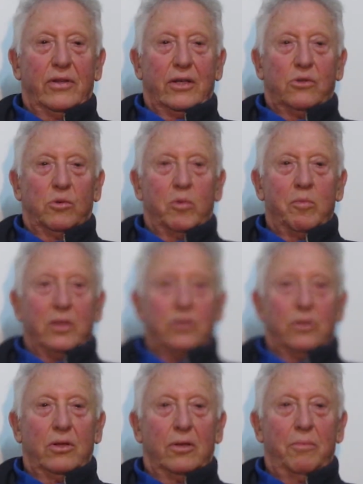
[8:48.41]
That's what we must
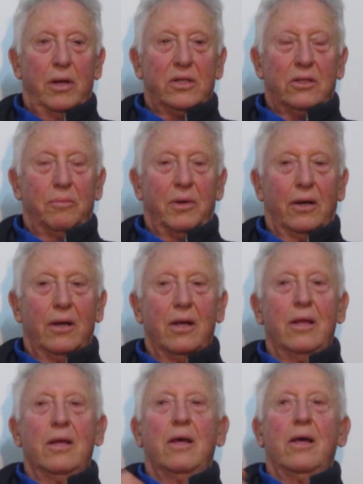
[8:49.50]
do the most about.
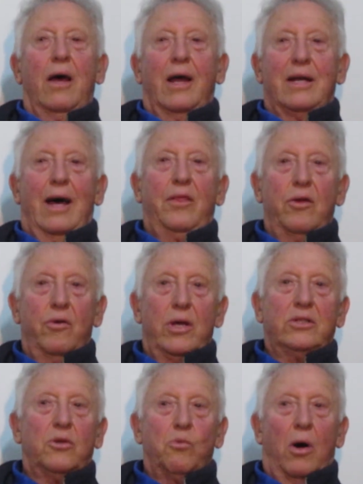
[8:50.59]
Another
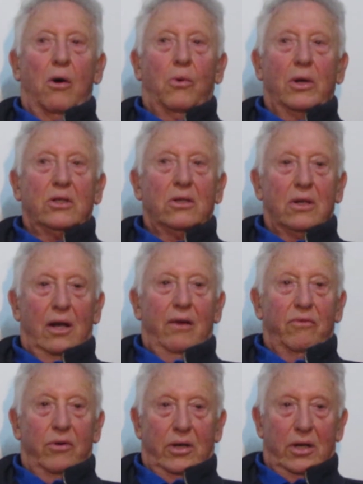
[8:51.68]
reason why I wanted to
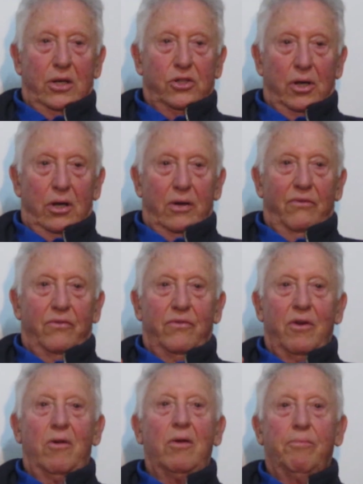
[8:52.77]
leave Rhodesia, a
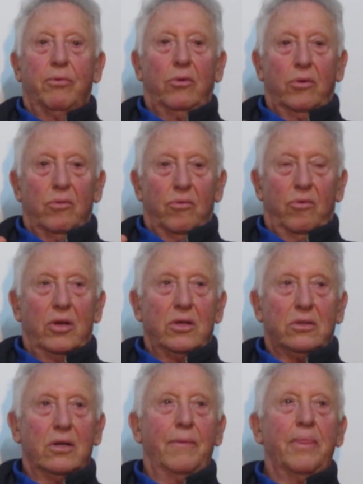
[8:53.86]
very important
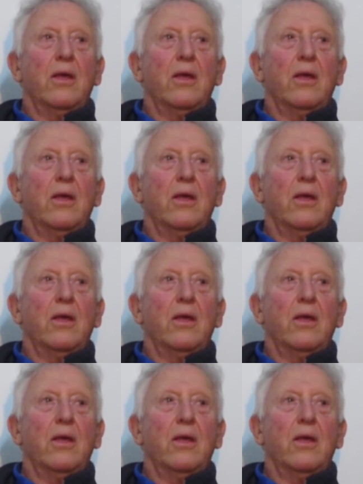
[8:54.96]
reason,